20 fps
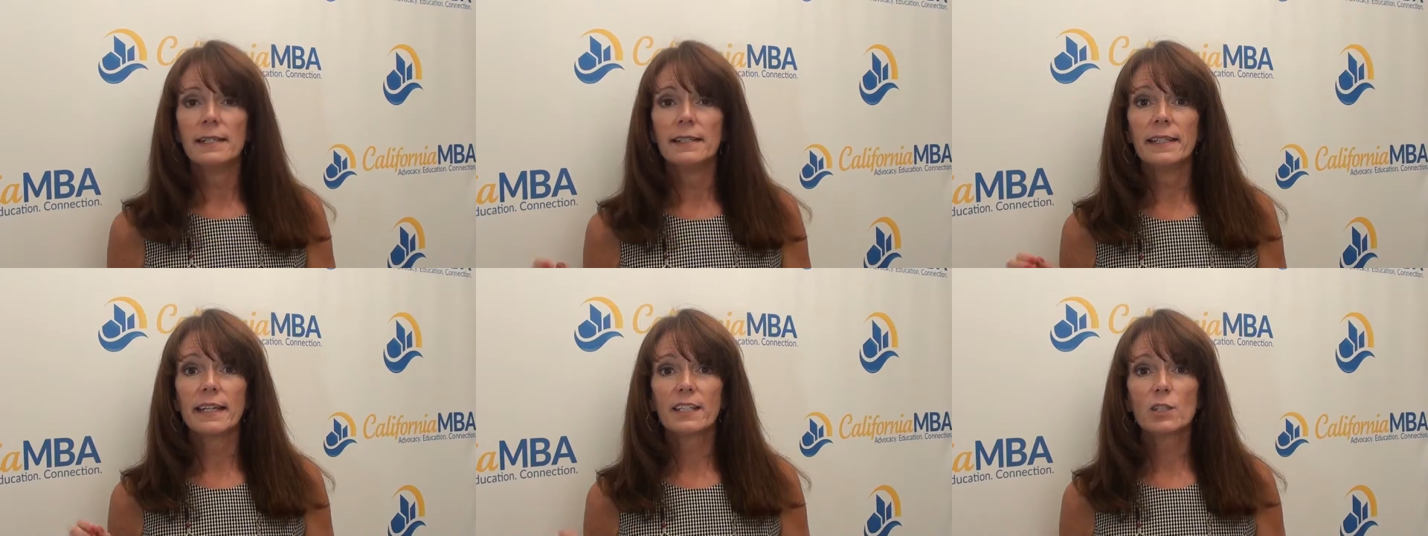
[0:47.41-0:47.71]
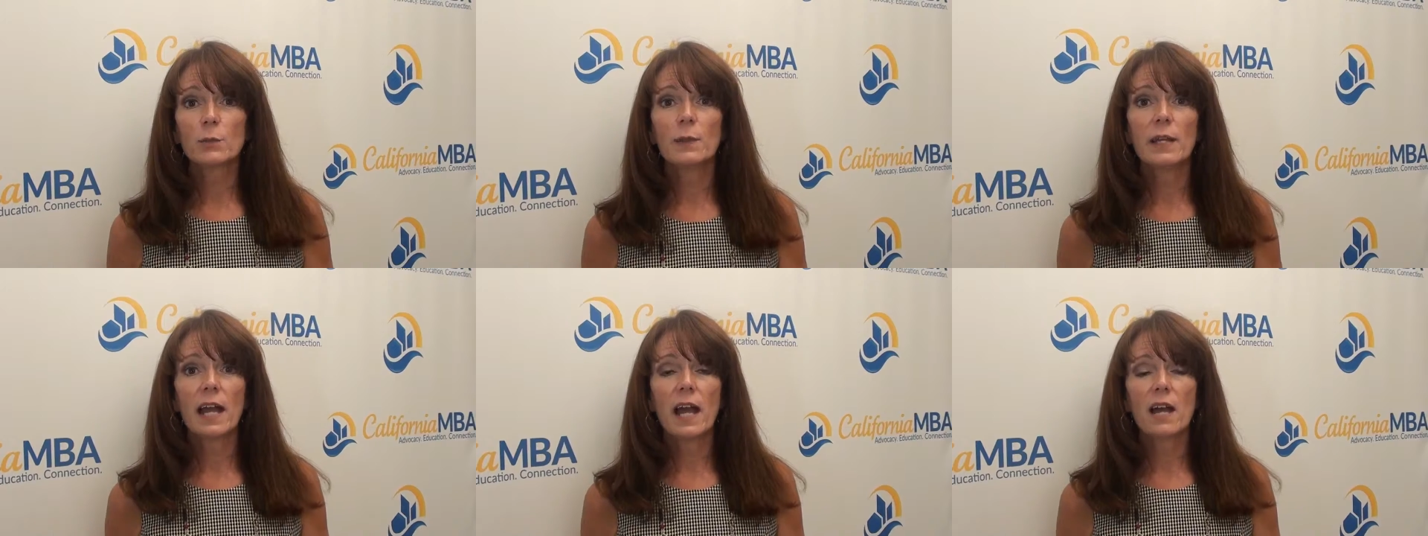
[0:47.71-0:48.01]

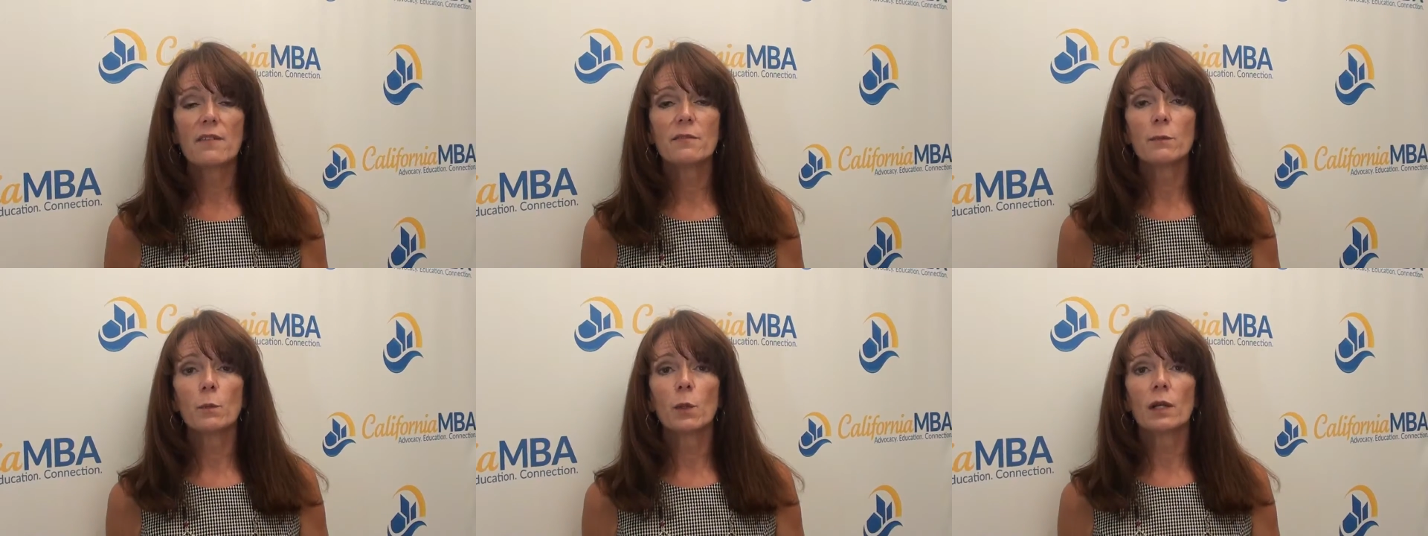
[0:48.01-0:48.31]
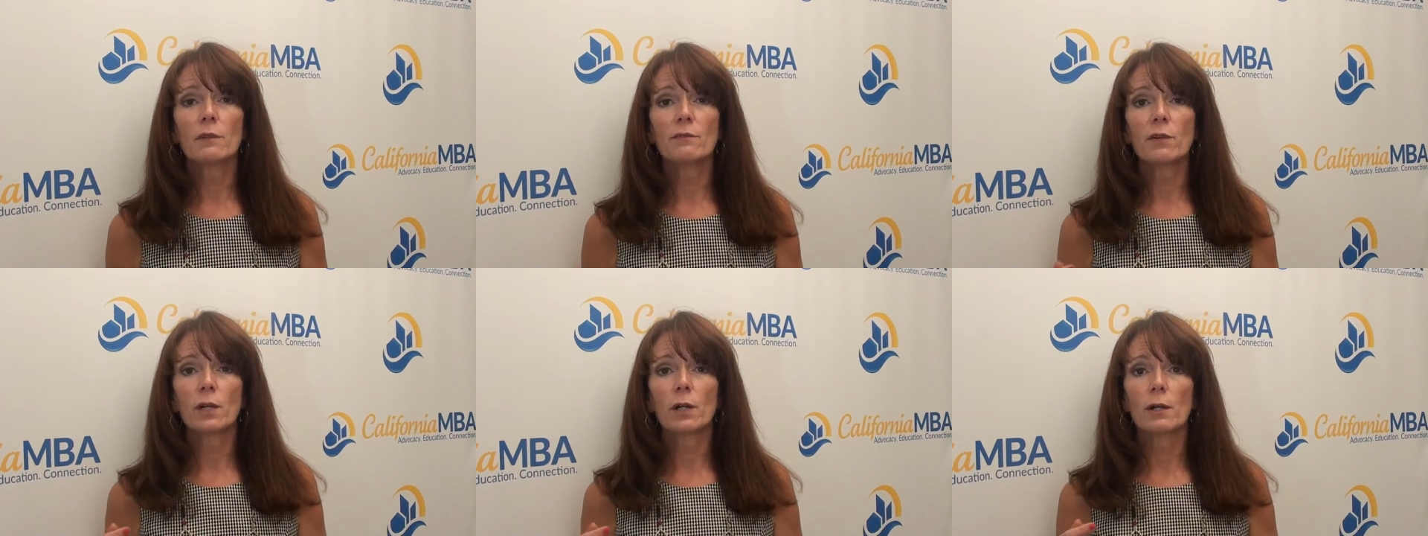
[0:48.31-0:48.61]
Next, we have
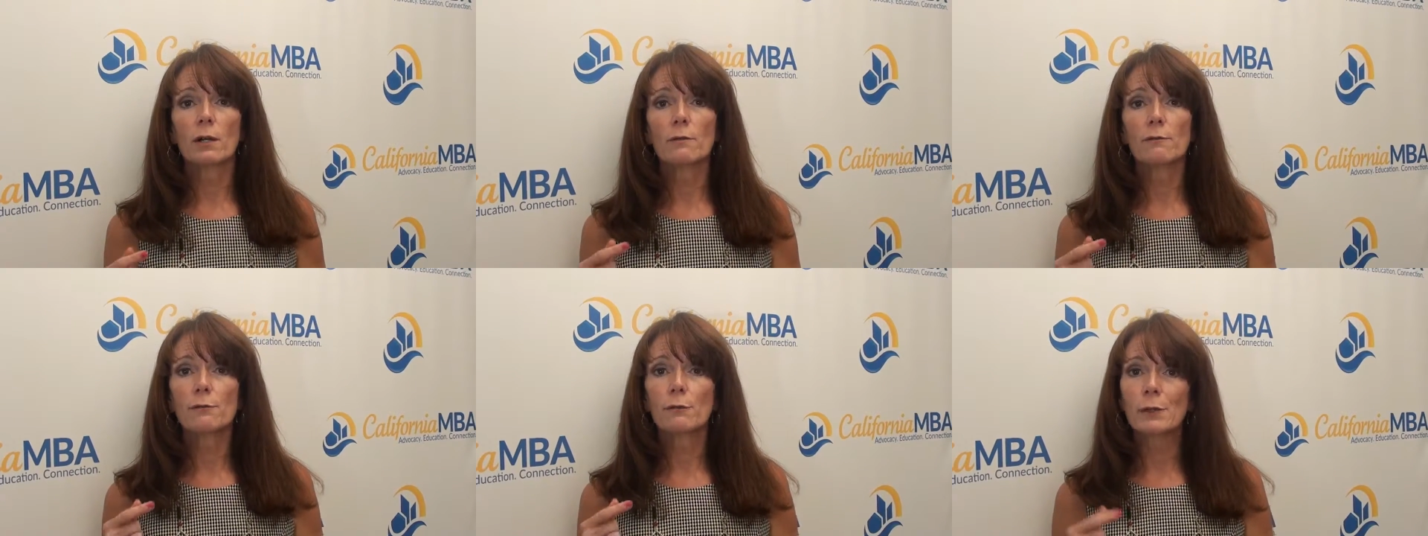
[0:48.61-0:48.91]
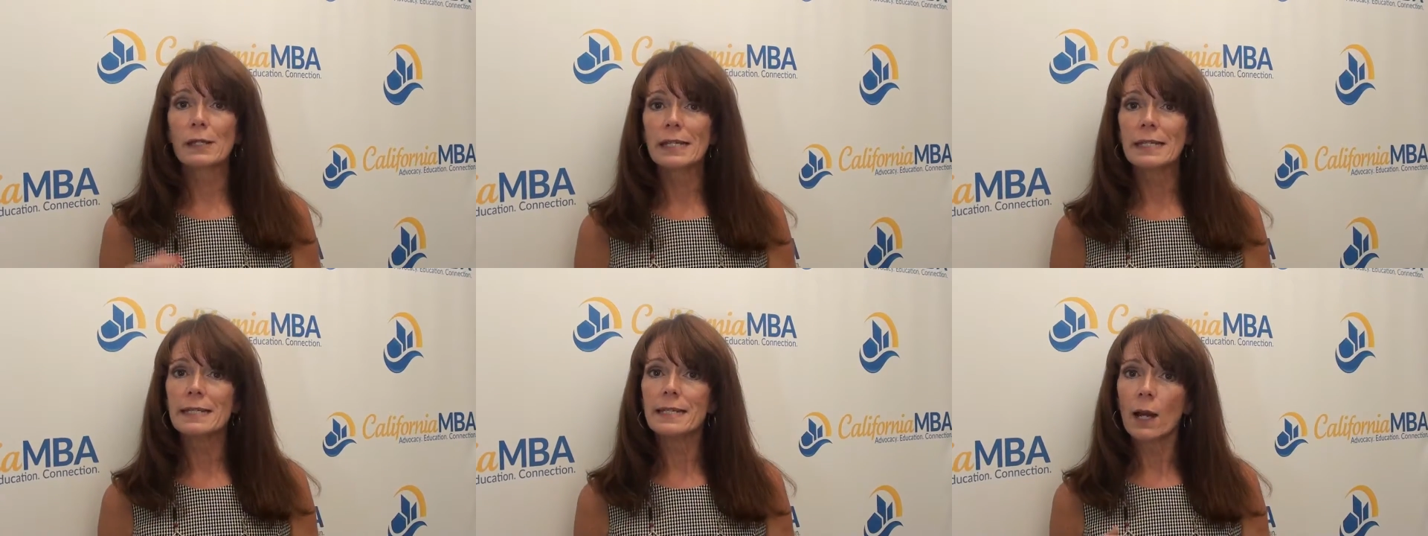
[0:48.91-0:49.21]
one of our
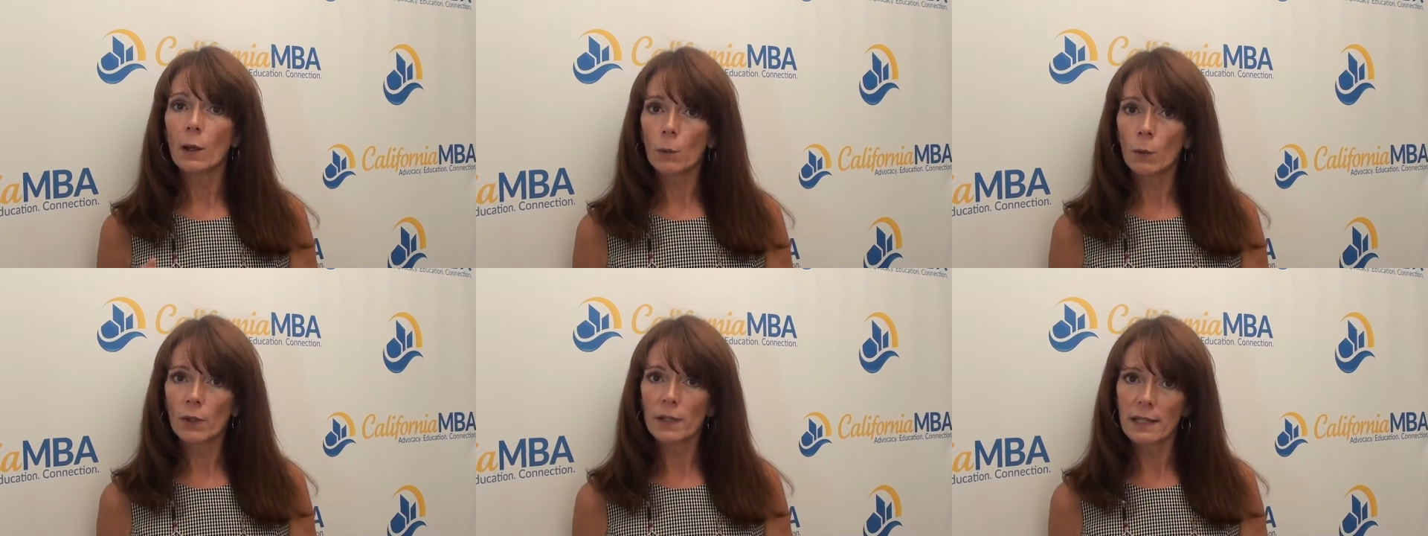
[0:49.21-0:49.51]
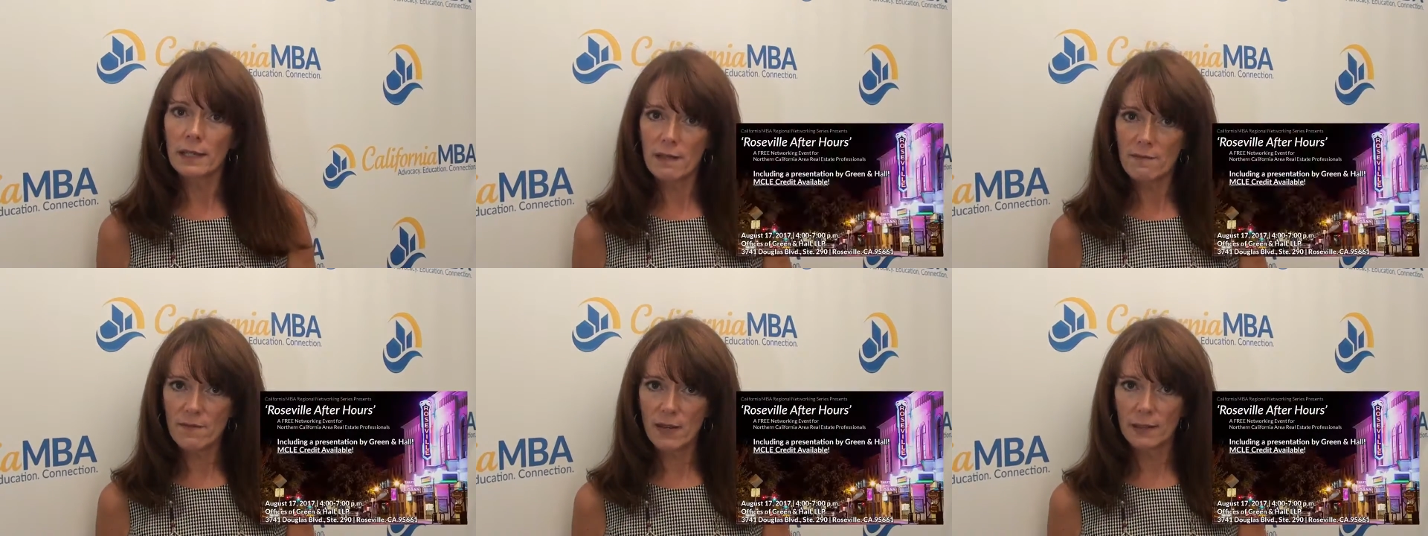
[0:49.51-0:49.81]
free
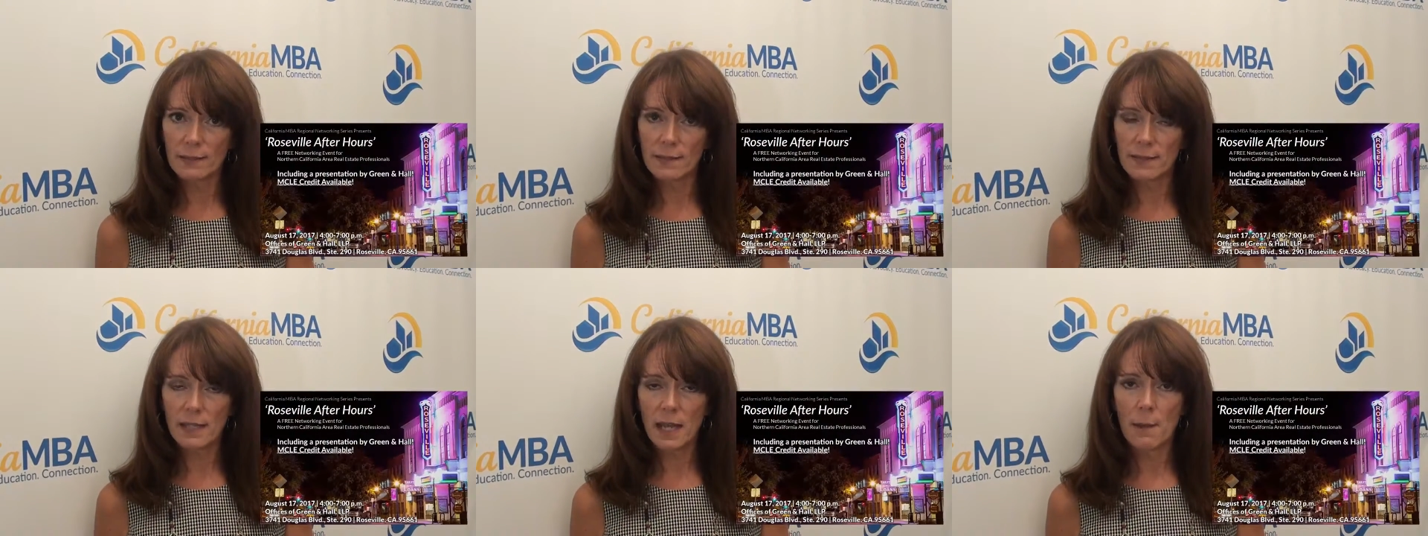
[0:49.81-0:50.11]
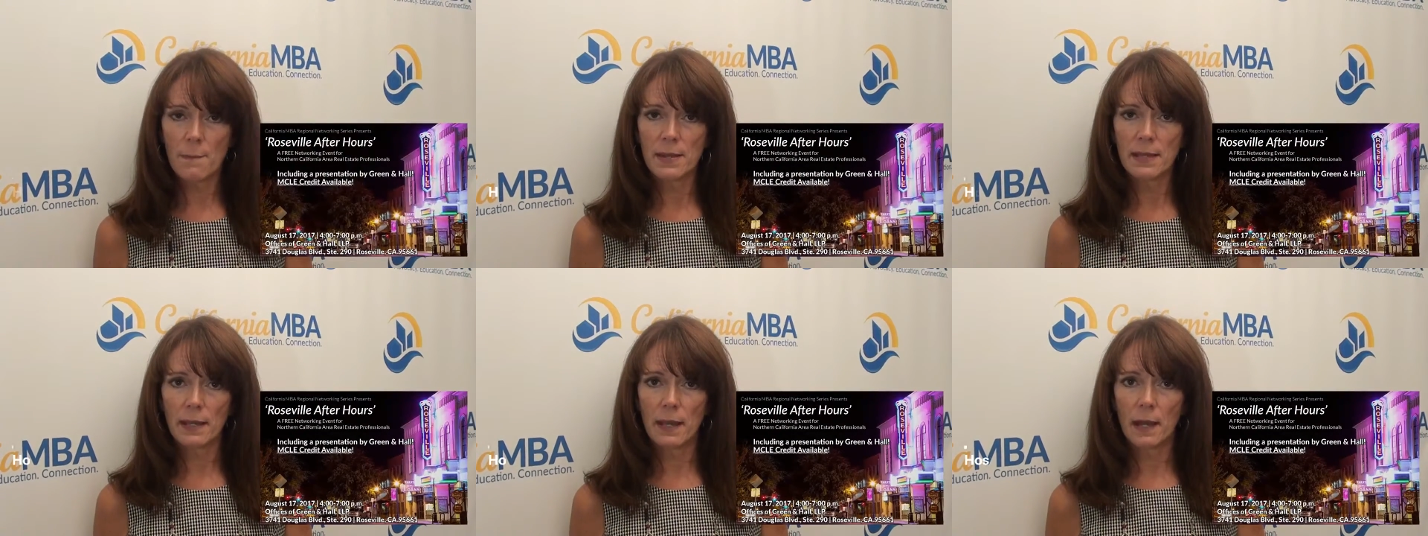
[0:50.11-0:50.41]
networking events
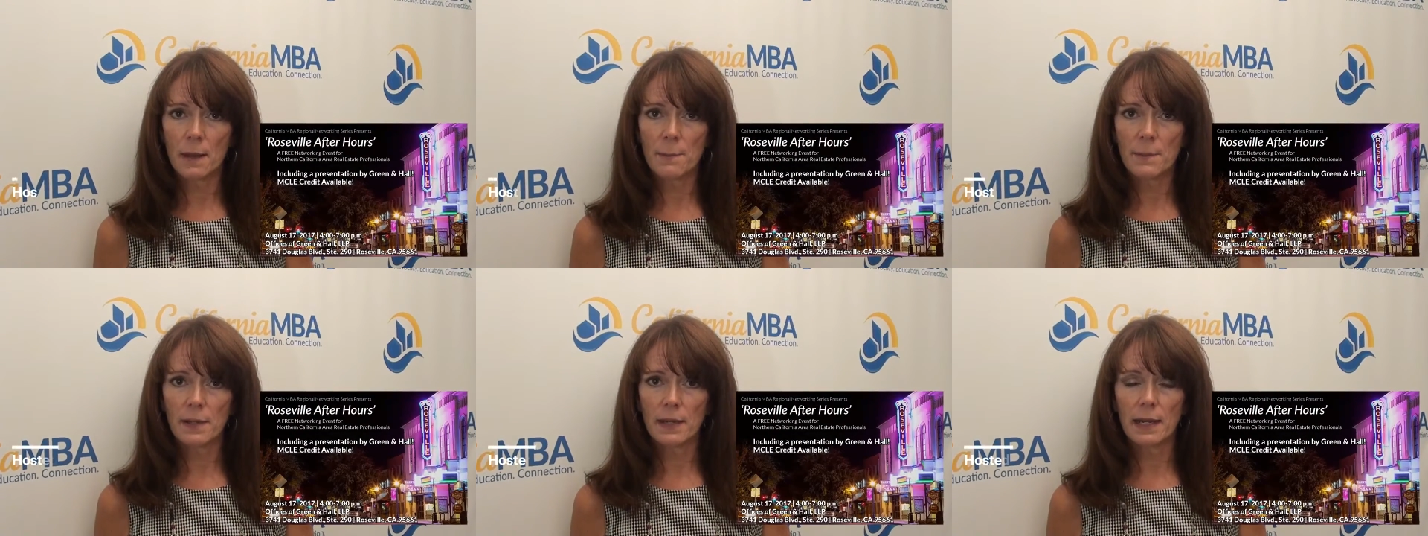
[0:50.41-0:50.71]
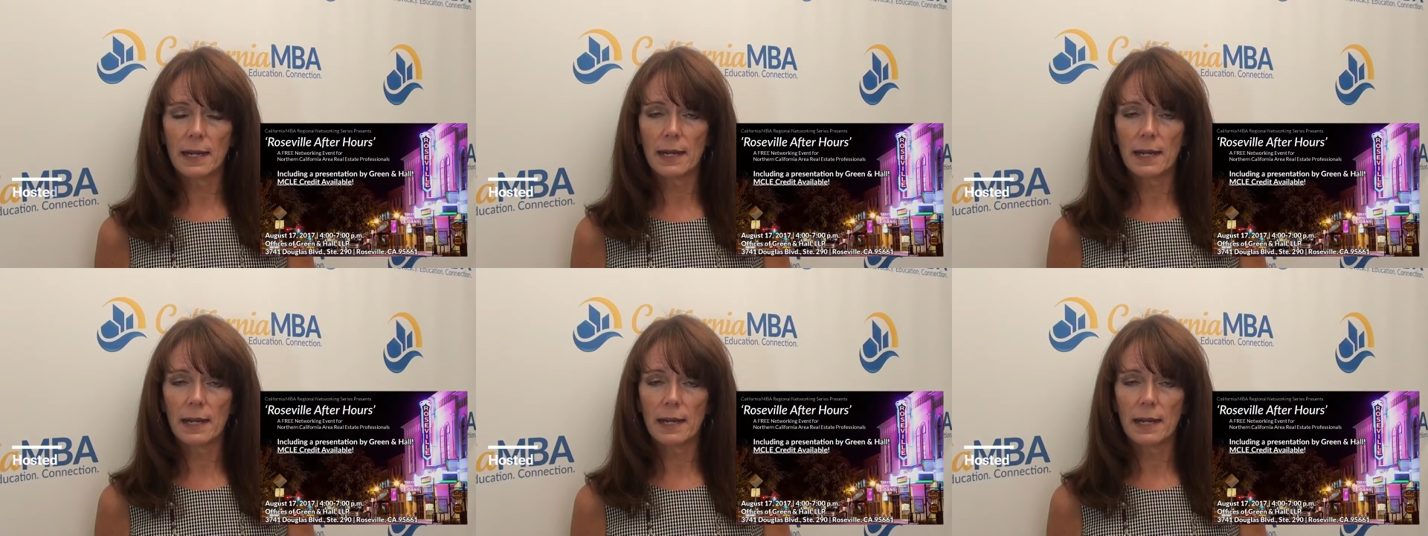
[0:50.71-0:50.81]
coming up